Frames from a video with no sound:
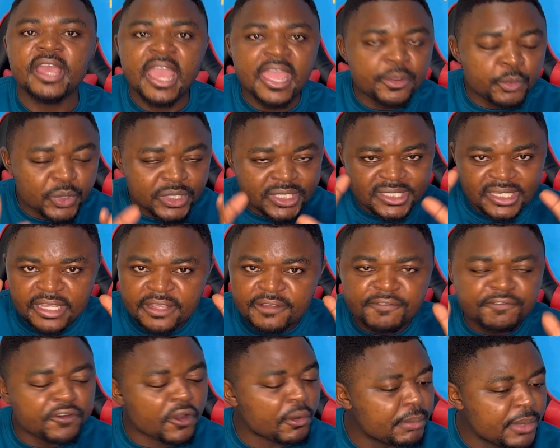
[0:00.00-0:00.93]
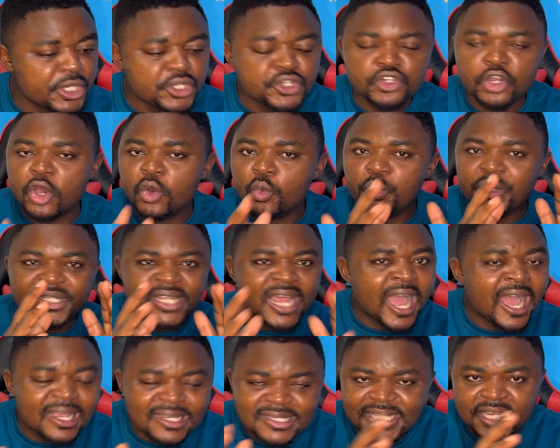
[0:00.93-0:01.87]
with information, with
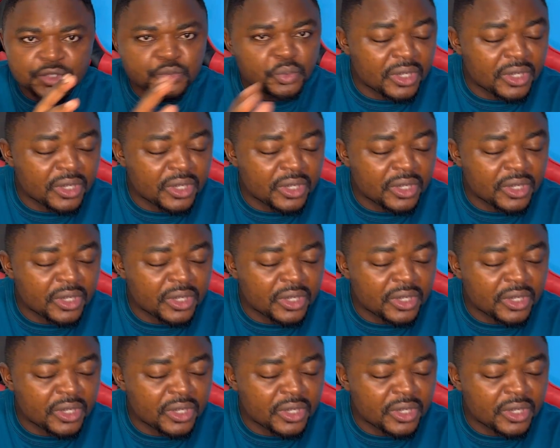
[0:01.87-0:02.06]
access,